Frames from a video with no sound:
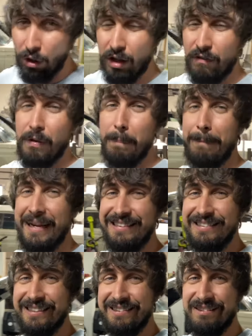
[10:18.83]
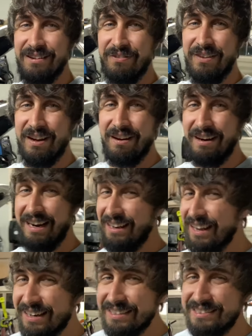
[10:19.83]
of the basic stuff there. And
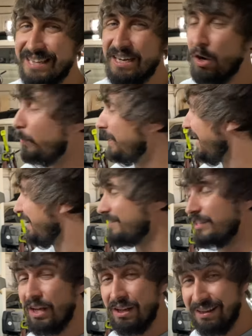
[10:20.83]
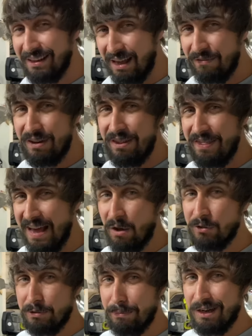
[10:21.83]
like I said, it only has
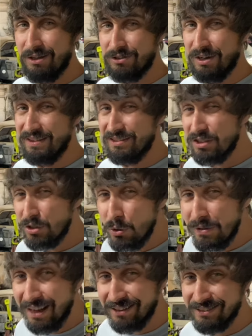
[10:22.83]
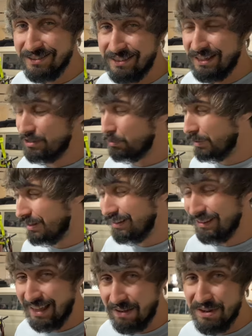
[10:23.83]
11,000 miles on it. This is a 2006 with
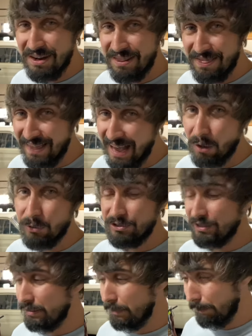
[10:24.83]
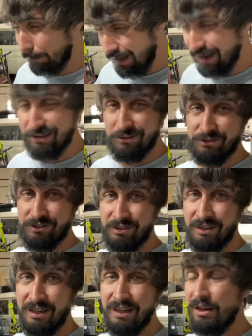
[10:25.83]
11,000 miles.
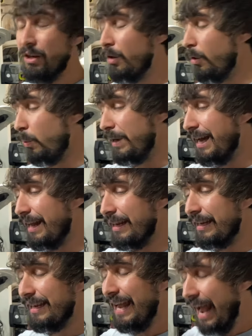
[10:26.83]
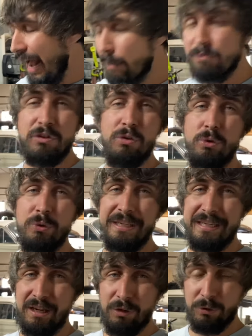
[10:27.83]
We got an absolutely
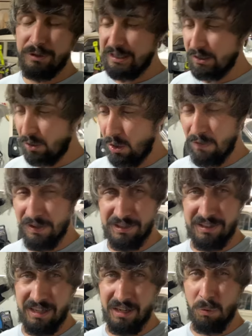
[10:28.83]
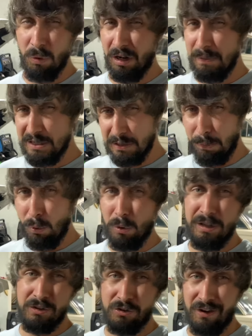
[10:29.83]
killer deal on this thing. We're gonna be
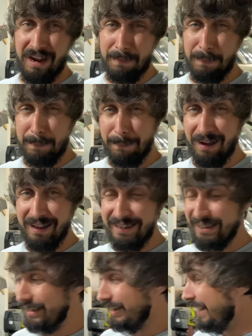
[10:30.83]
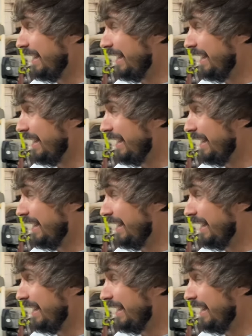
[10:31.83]
supporting the track by buying it,